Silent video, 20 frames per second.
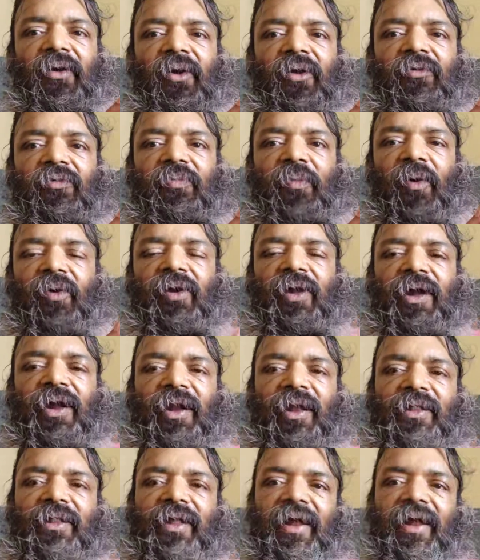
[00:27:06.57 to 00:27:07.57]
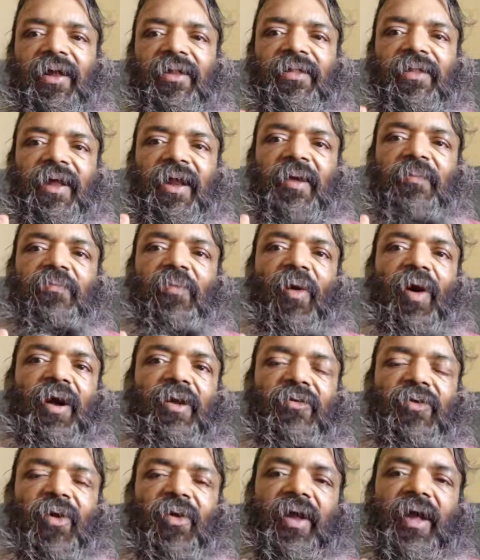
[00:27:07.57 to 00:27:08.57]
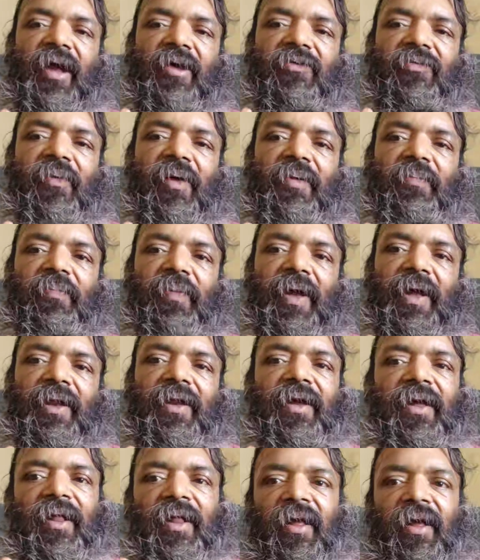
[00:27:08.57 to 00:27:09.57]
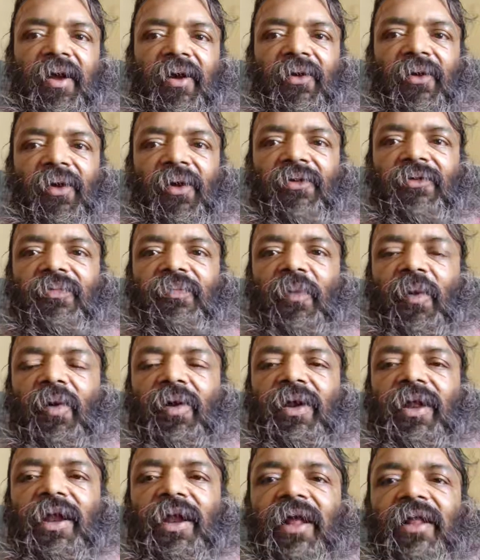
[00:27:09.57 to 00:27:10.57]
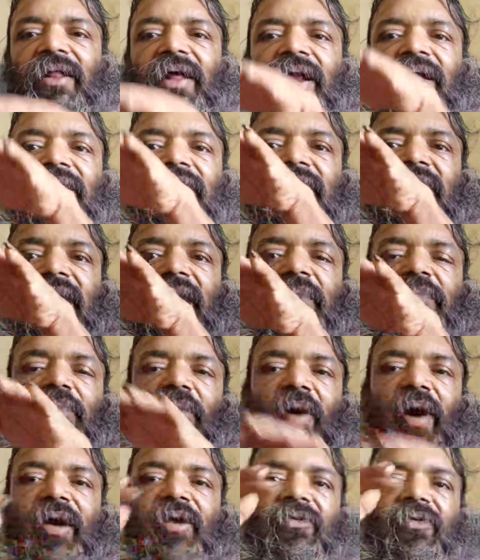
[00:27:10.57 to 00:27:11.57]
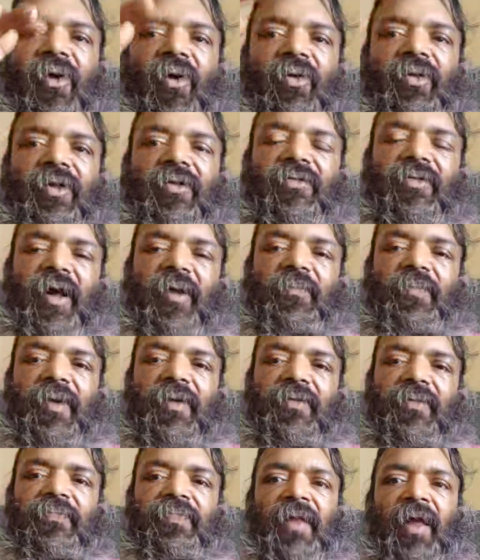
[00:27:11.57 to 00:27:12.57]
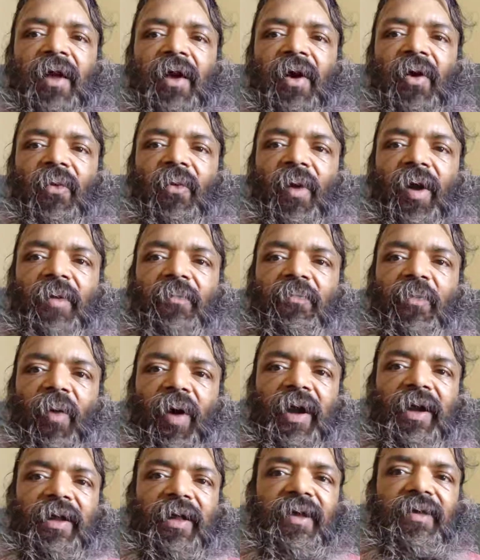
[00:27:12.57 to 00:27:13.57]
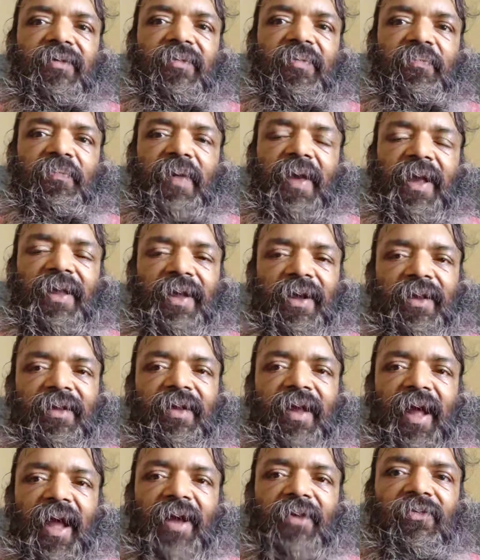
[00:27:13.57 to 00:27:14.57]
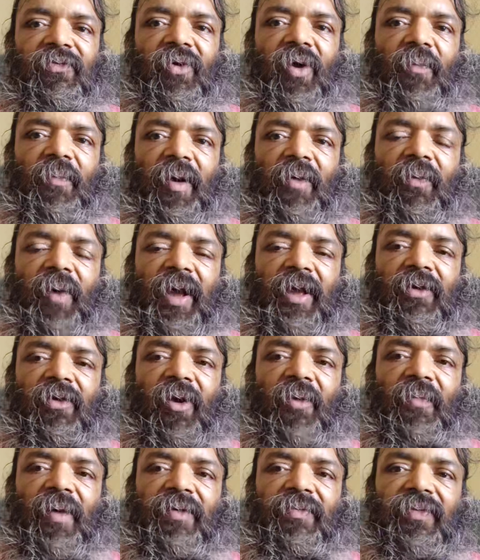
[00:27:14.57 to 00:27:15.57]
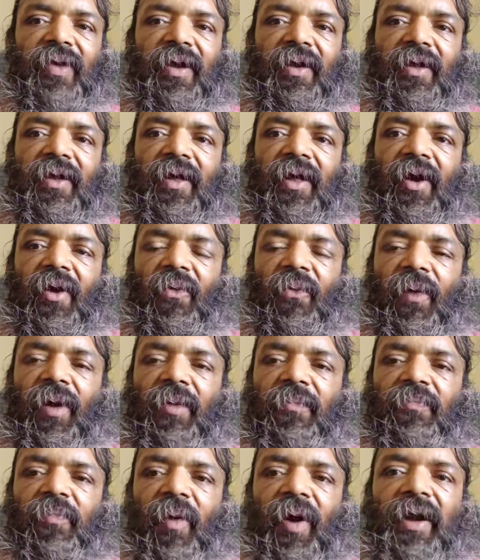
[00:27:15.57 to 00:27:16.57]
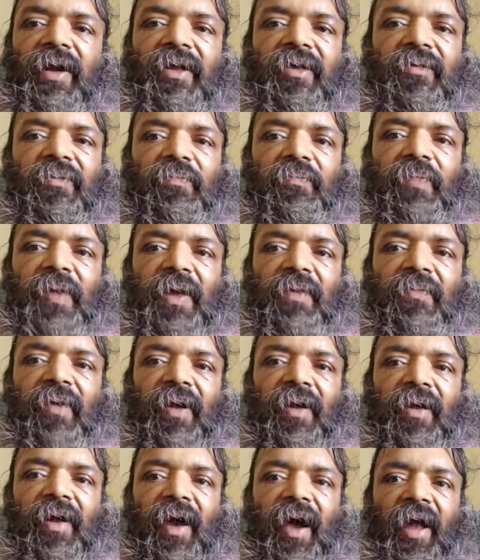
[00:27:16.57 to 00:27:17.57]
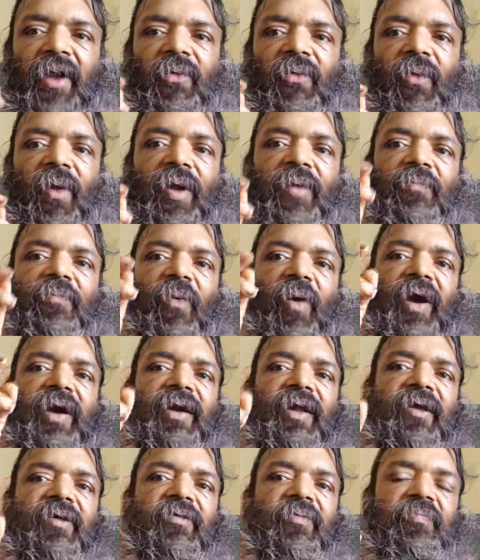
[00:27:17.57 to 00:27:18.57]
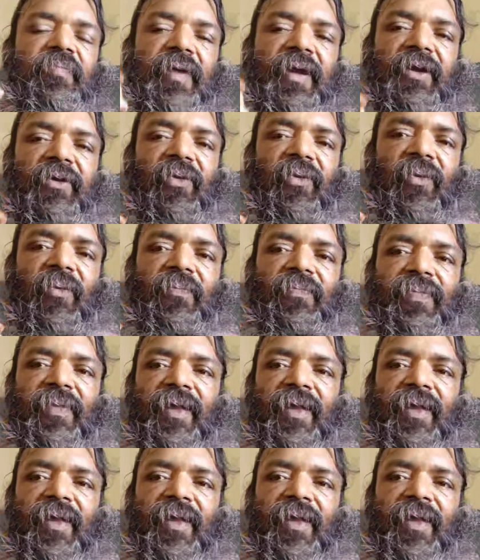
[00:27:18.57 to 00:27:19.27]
Correspondingly, there are 3 points on xy plane. Correspondingly, there are 3 points on the surface. One point is P, that is x comma y comma z. One point is P1 and one point is P2.